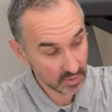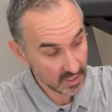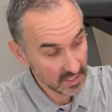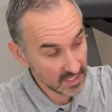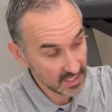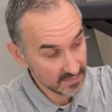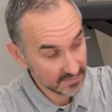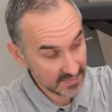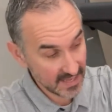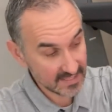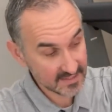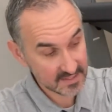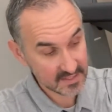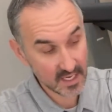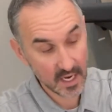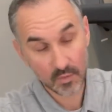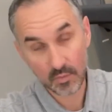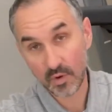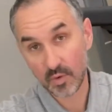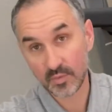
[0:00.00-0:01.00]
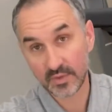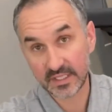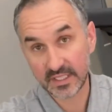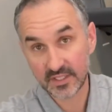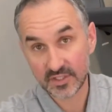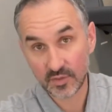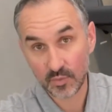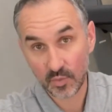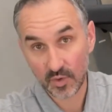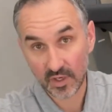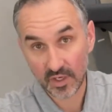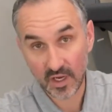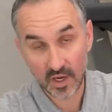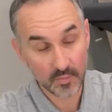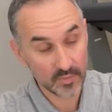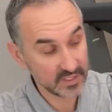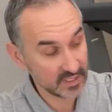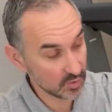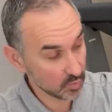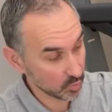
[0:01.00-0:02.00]
that's not what we need to work on. We
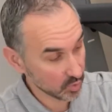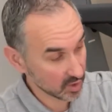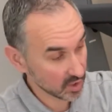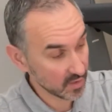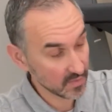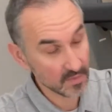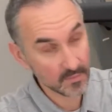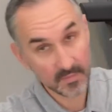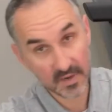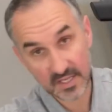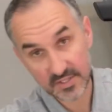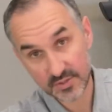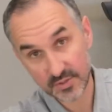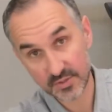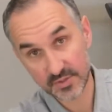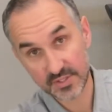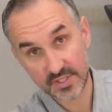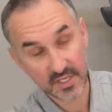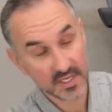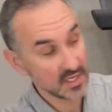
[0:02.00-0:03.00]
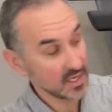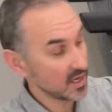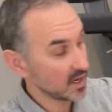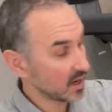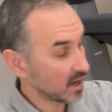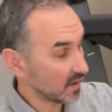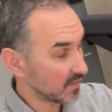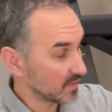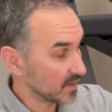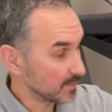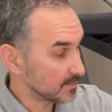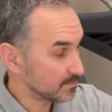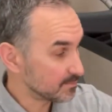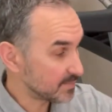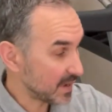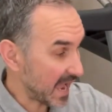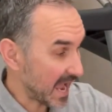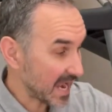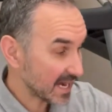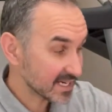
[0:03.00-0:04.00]
need to work on the muscles on the
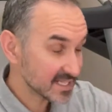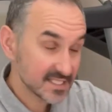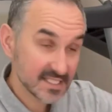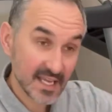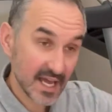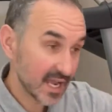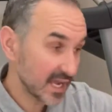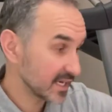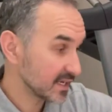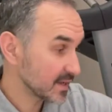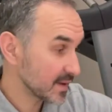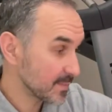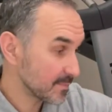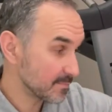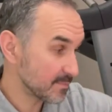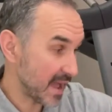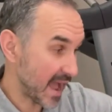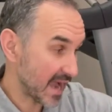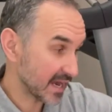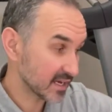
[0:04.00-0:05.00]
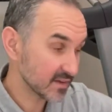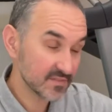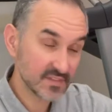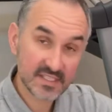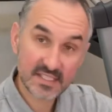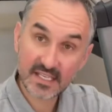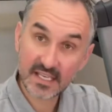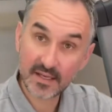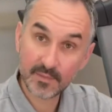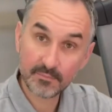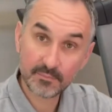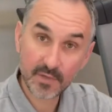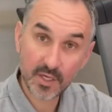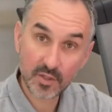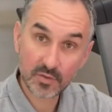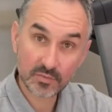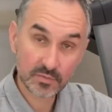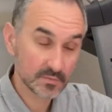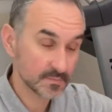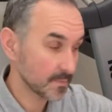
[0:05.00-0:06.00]
back side, back of this hip
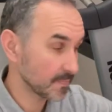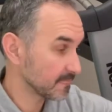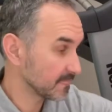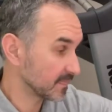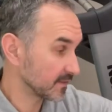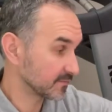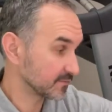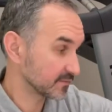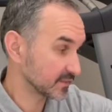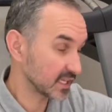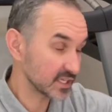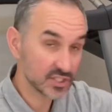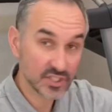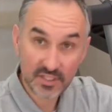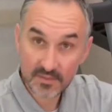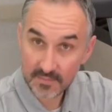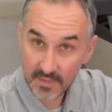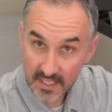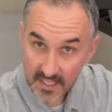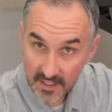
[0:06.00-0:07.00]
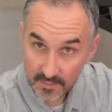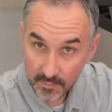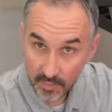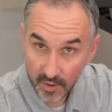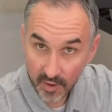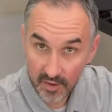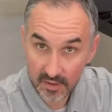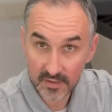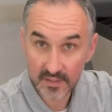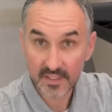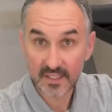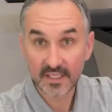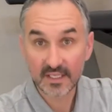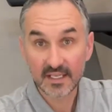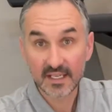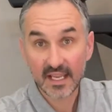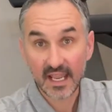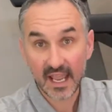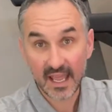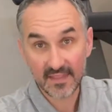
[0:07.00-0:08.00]
bone, the fleshy meaty part,
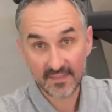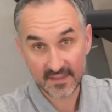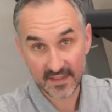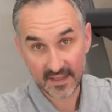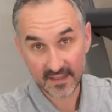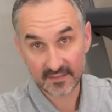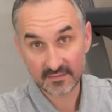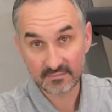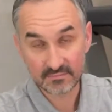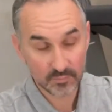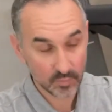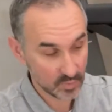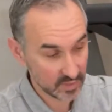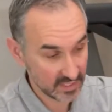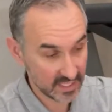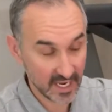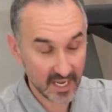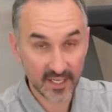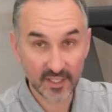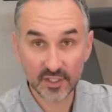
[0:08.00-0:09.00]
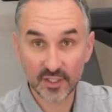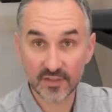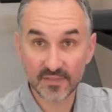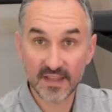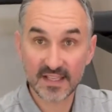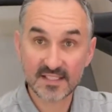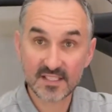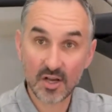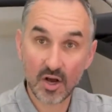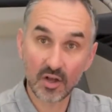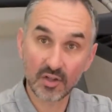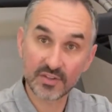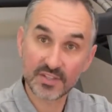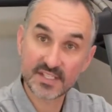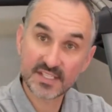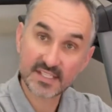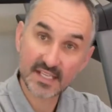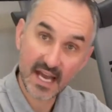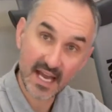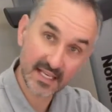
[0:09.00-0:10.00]
and then we got it good. That's called
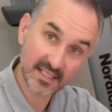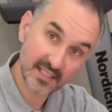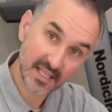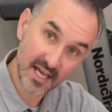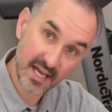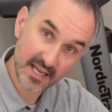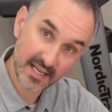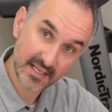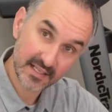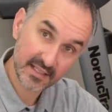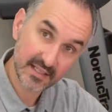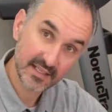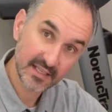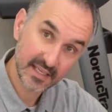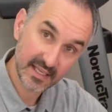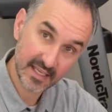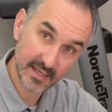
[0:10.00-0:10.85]
side lying hip